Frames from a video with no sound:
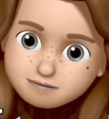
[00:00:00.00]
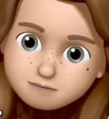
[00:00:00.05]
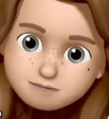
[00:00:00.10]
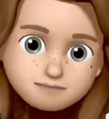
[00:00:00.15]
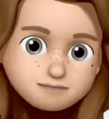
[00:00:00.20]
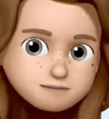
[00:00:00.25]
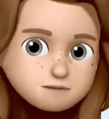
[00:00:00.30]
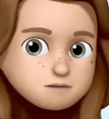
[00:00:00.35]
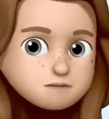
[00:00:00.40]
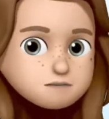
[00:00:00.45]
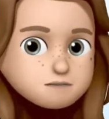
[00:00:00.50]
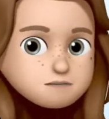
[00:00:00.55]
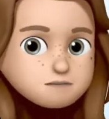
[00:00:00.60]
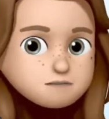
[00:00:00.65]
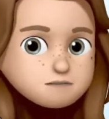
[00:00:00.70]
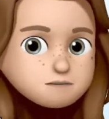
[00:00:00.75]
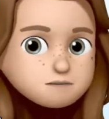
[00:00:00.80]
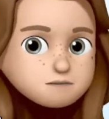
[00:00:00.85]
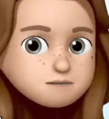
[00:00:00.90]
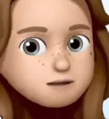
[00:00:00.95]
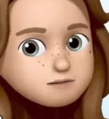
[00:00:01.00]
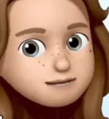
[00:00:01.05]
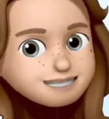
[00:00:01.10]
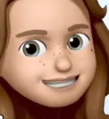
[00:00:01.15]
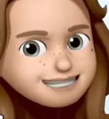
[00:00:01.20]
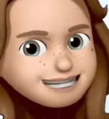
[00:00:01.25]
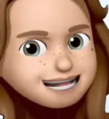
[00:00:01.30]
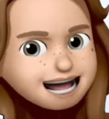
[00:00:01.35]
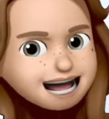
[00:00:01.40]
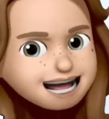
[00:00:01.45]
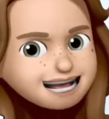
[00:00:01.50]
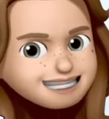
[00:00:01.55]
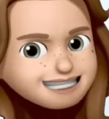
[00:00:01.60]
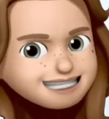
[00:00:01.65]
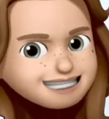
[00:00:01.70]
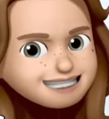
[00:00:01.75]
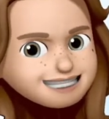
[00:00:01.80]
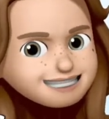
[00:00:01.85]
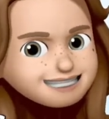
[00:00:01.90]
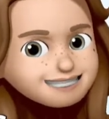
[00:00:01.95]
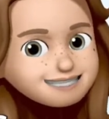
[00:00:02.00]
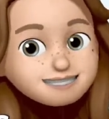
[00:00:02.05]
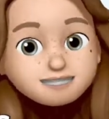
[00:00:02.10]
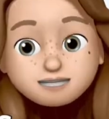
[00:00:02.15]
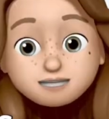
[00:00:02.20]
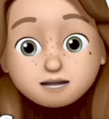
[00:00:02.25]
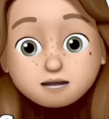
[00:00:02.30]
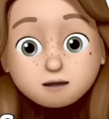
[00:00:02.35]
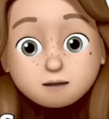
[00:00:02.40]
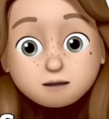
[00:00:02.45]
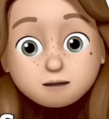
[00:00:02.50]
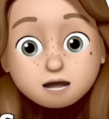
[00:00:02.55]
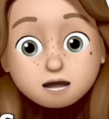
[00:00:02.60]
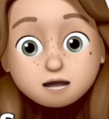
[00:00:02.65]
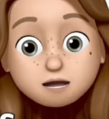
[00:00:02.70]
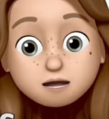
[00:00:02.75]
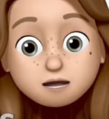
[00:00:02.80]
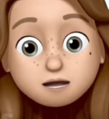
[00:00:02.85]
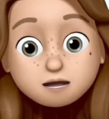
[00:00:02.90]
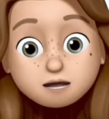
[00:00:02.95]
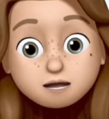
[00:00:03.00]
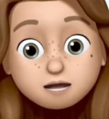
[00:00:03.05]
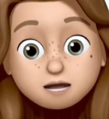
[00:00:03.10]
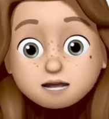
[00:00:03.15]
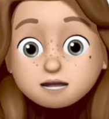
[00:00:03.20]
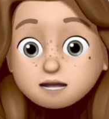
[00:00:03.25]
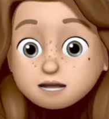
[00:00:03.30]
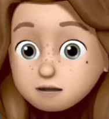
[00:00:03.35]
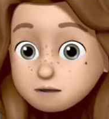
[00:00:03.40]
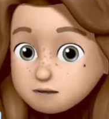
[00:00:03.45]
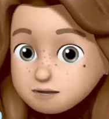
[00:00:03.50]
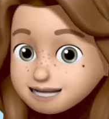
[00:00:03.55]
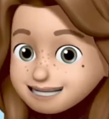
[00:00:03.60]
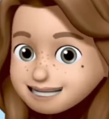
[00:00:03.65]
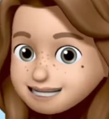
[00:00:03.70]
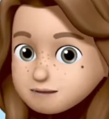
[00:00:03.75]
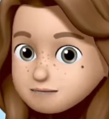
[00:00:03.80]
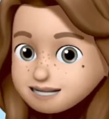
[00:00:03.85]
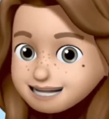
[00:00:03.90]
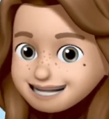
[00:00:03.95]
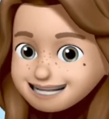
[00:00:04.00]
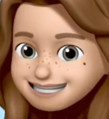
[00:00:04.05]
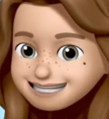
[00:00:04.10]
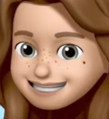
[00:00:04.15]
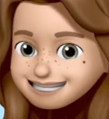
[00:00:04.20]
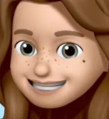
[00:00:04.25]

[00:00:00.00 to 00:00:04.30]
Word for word: Hmm, what's that? Well, let me explain.